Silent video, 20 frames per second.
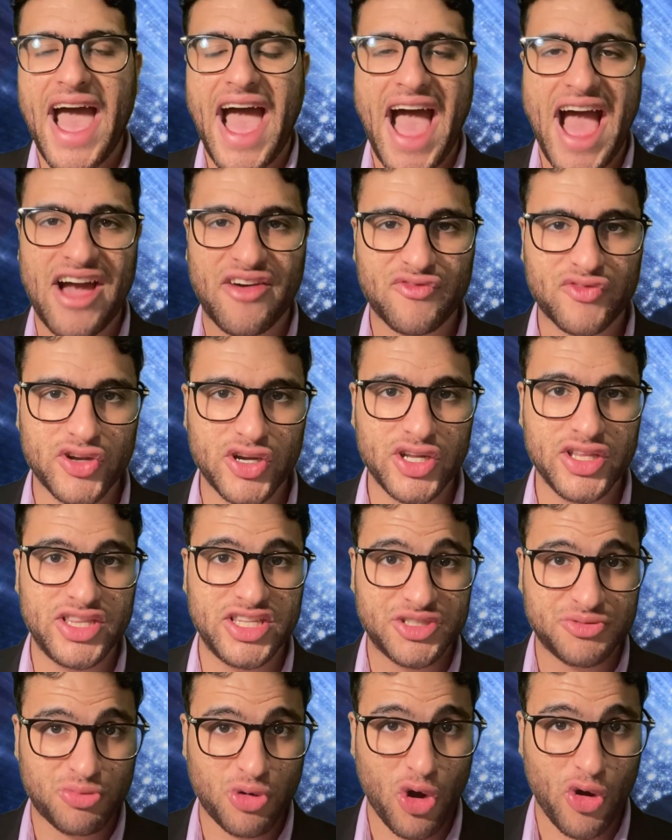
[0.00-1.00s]
after
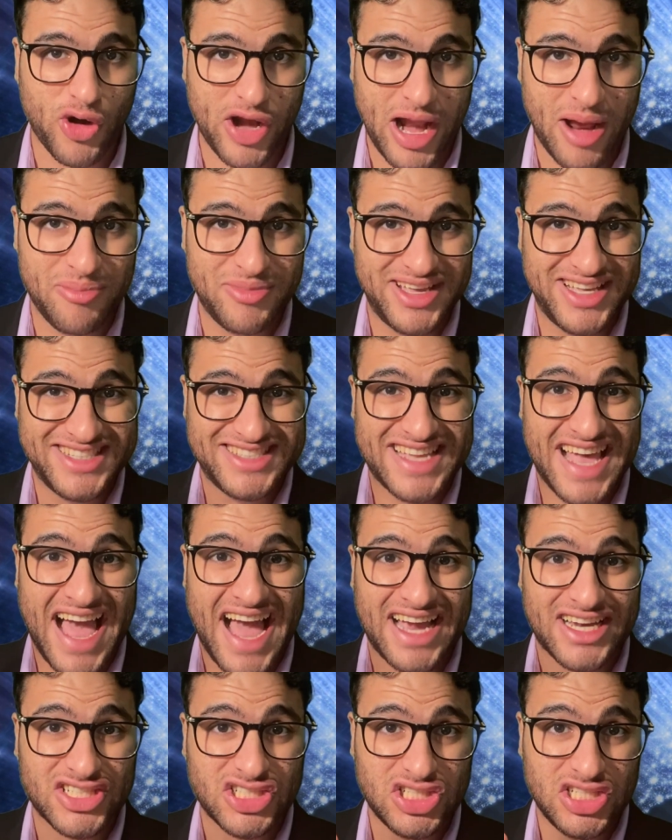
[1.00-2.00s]
this program is
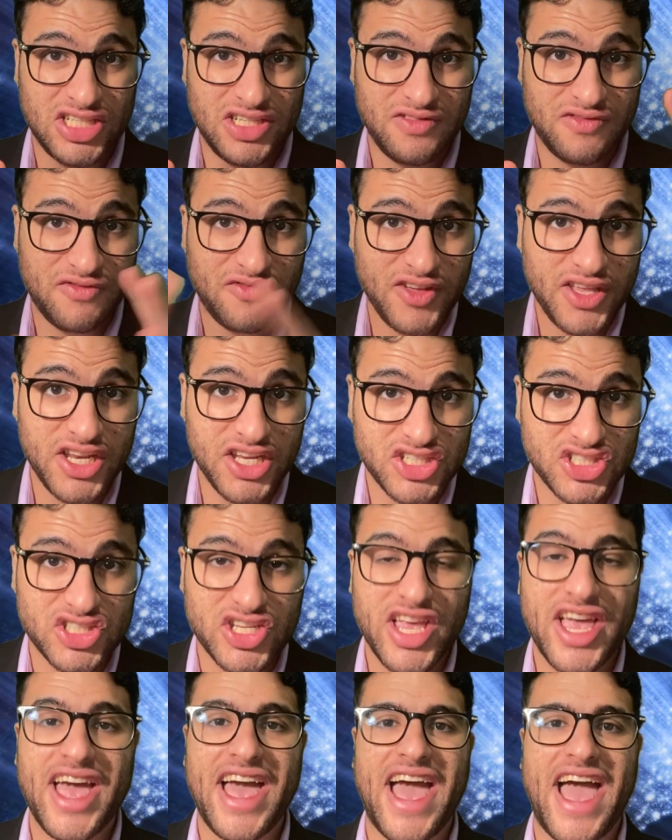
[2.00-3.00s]
actually finished
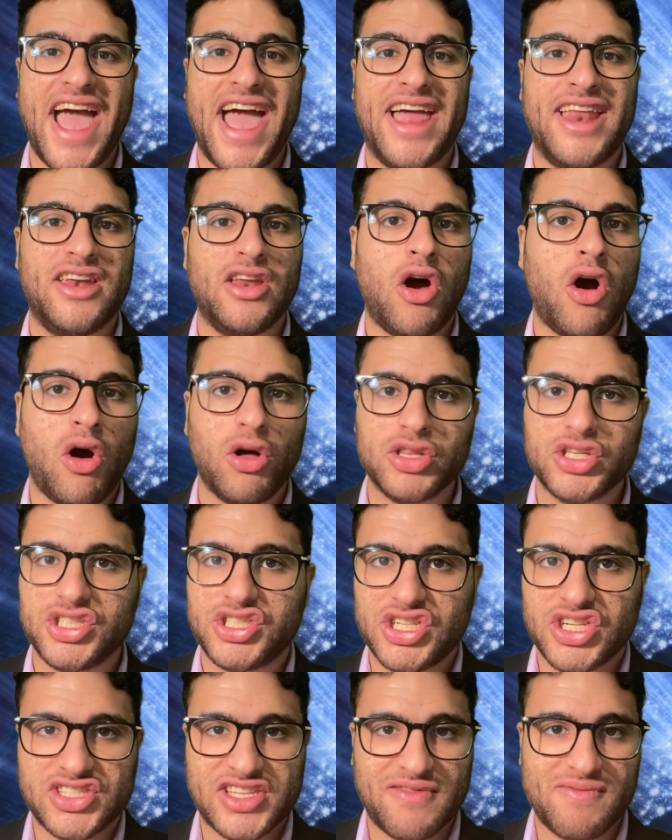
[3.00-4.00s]
and all the
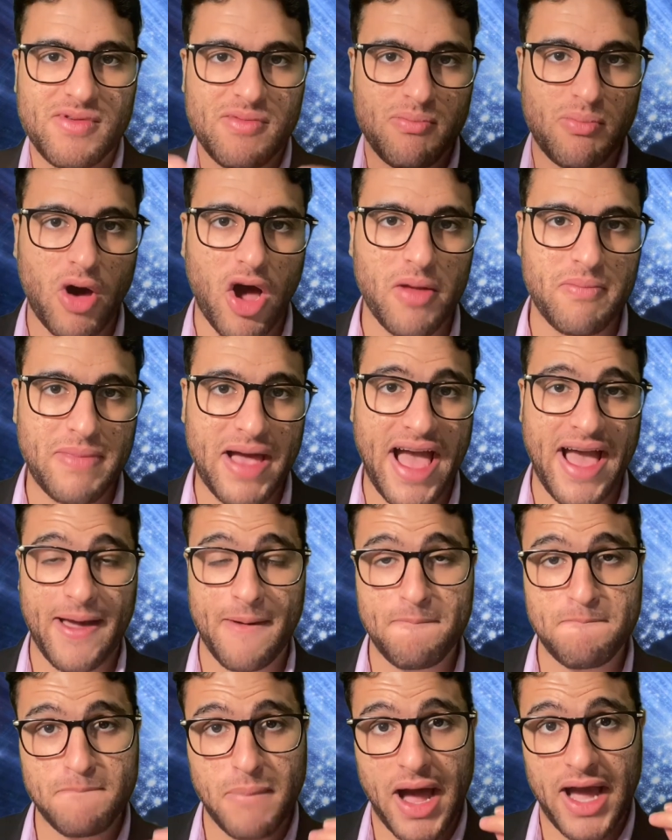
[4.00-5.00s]
shares have been bought back
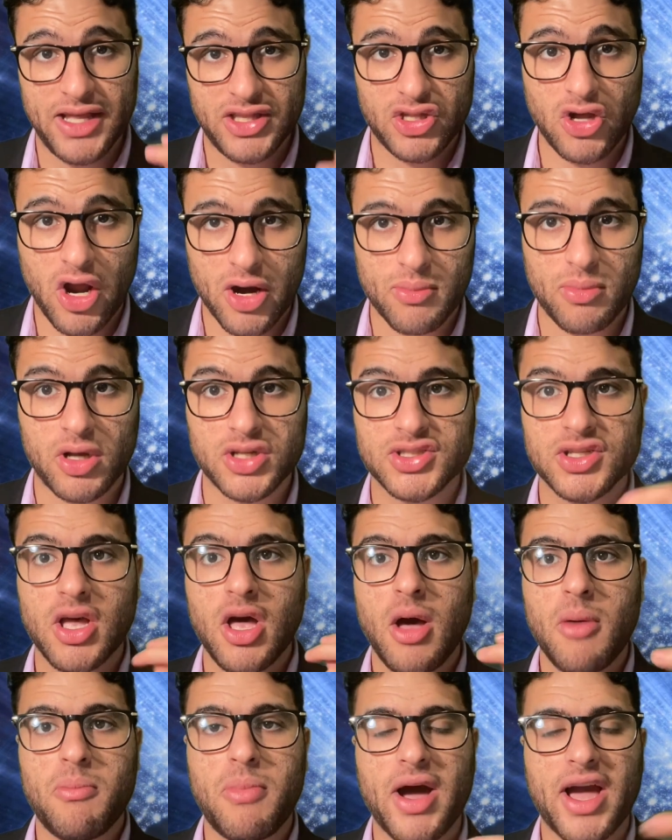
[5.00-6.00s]
by DarkPulse?
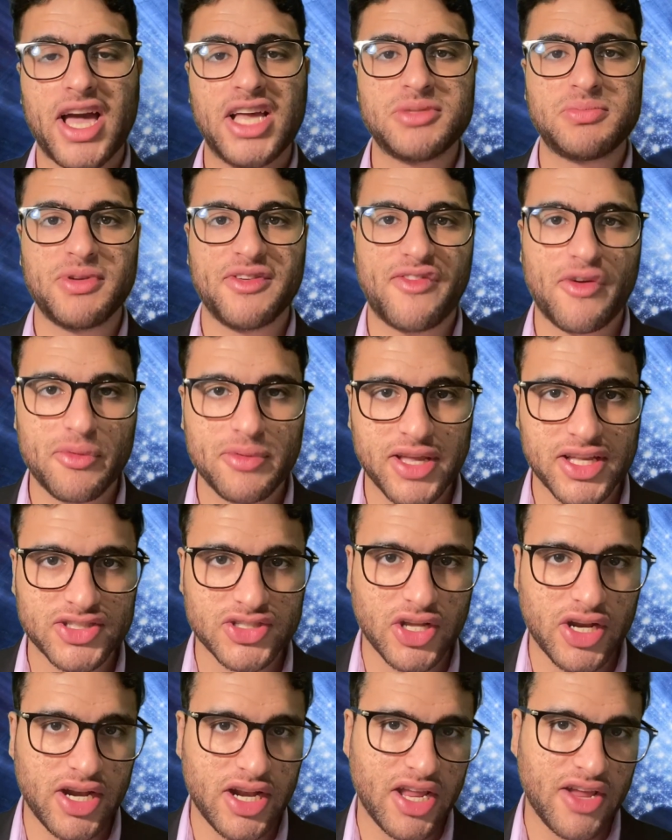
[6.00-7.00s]
But guys, before we get
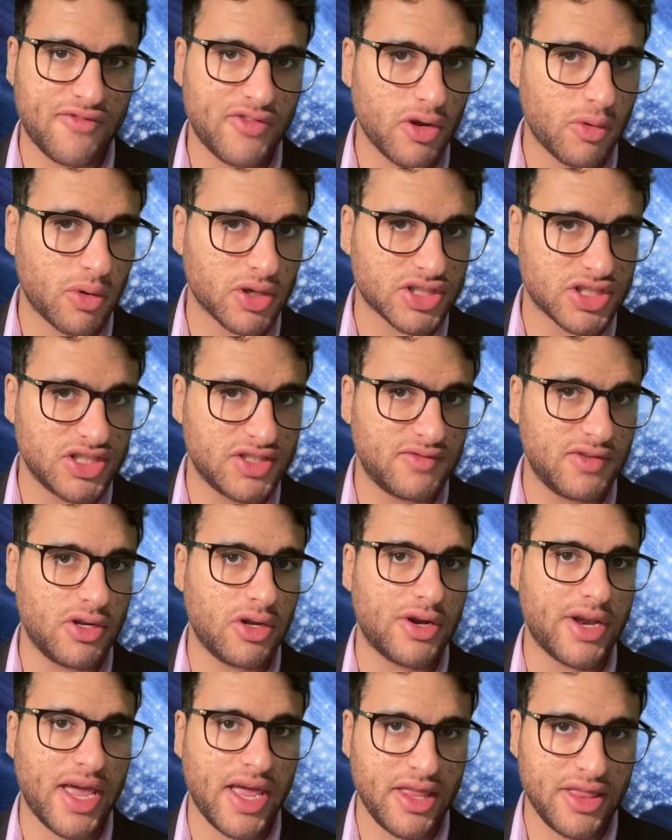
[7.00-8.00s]
started, if you're watching this video
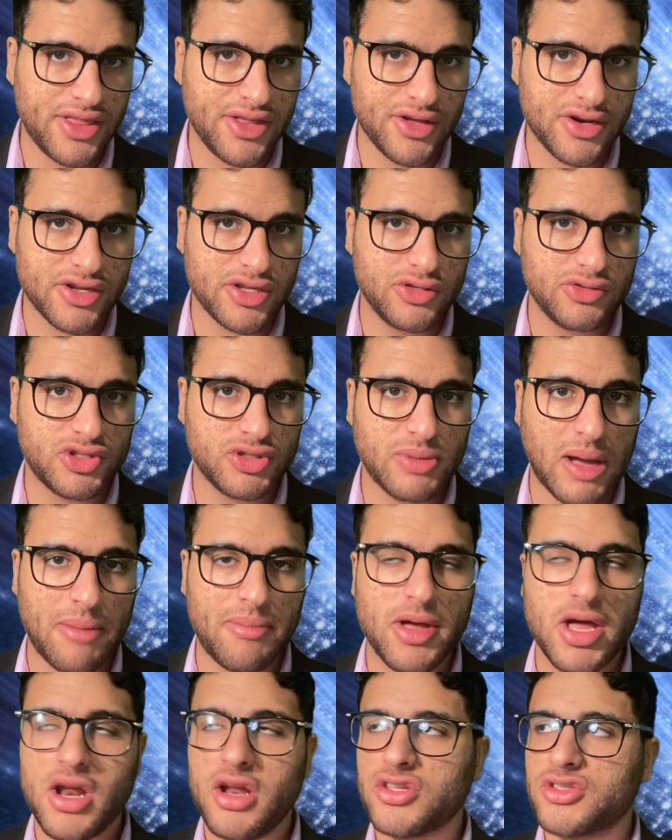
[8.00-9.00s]
on anything on a YouTube
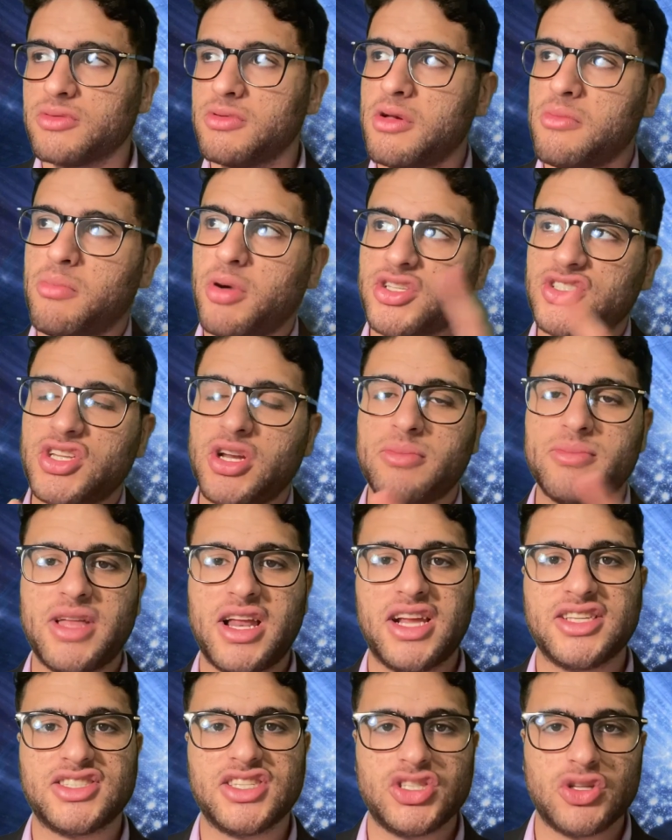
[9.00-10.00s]
app, there's going to be a button up
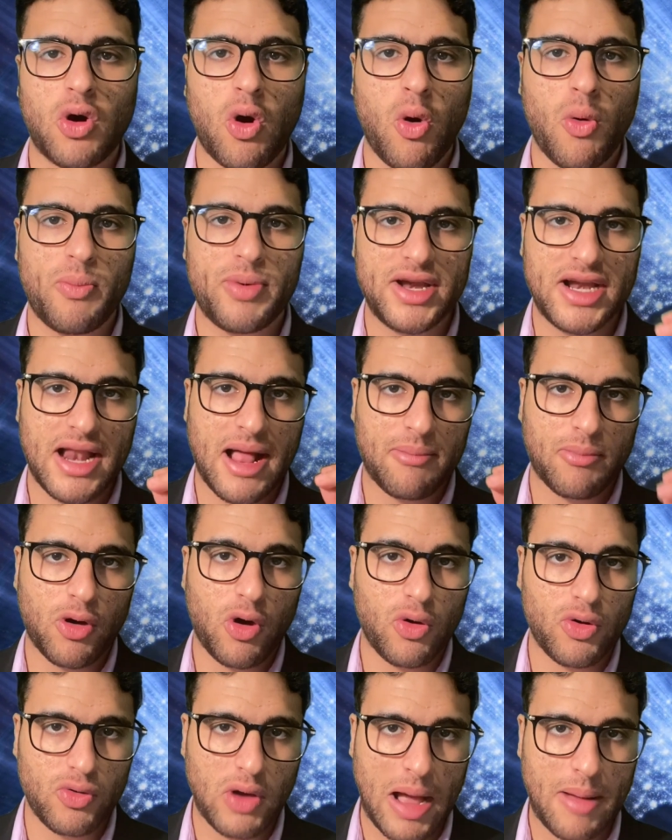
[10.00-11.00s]
there that says open an app,
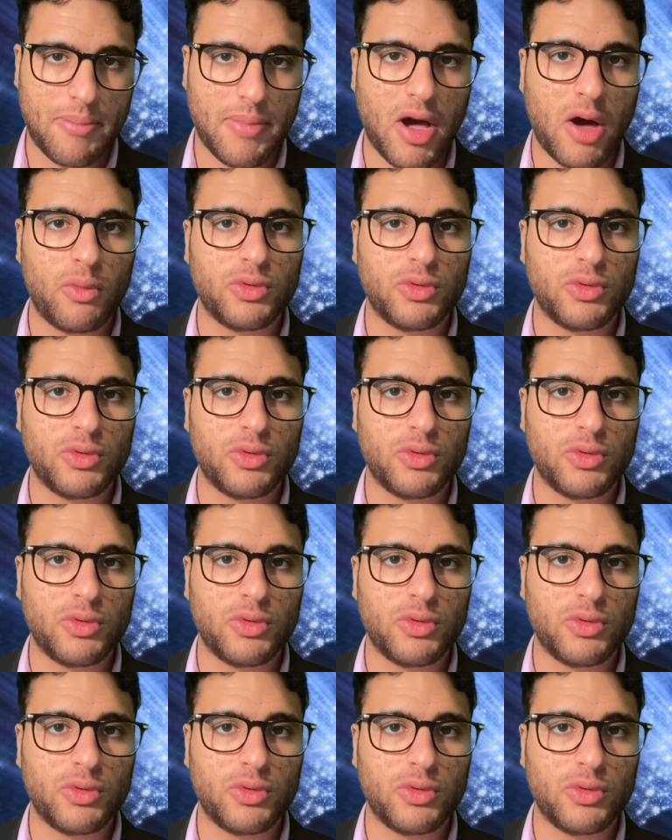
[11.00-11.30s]
go to app. I